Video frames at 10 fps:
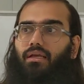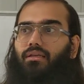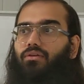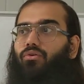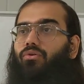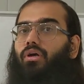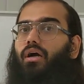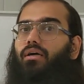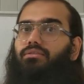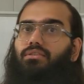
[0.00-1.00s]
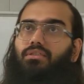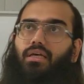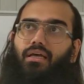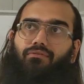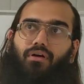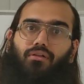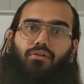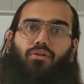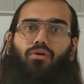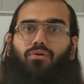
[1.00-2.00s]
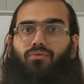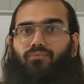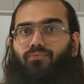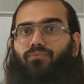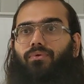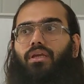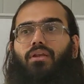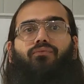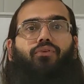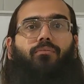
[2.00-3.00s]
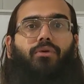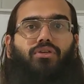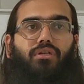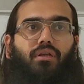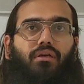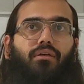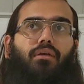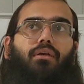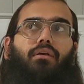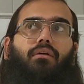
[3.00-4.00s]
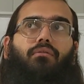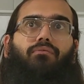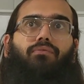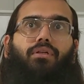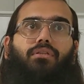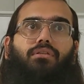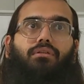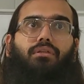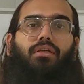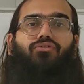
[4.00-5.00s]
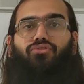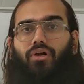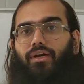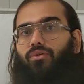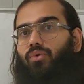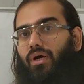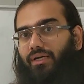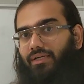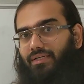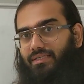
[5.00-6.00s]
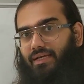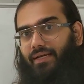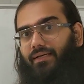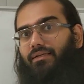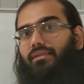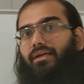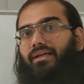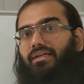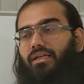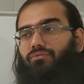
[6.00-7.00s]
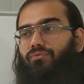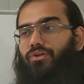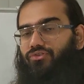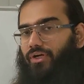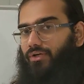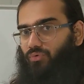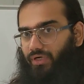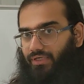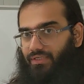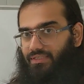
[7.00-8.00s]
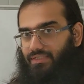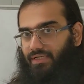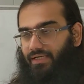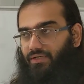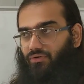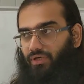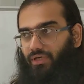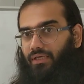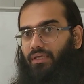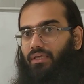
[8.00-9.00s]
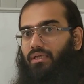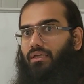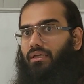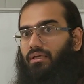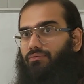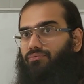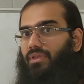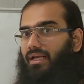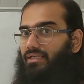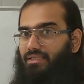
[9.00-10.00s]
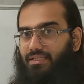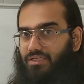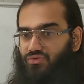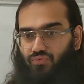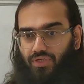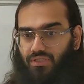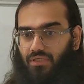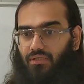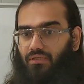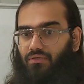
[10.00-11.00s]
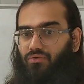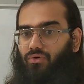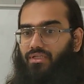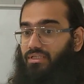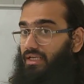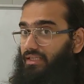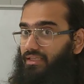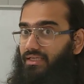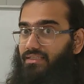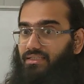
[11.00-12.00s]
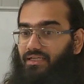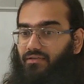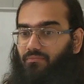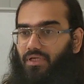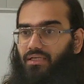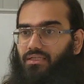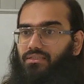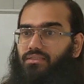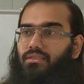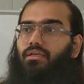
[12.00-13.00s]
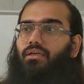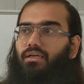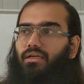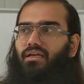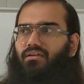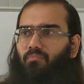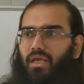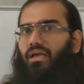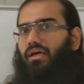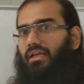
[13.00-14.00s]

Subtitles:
and your answers have a lot of information which they try to understand. The interview will try to understand, okay, if that is the situation you are saying this, it means it may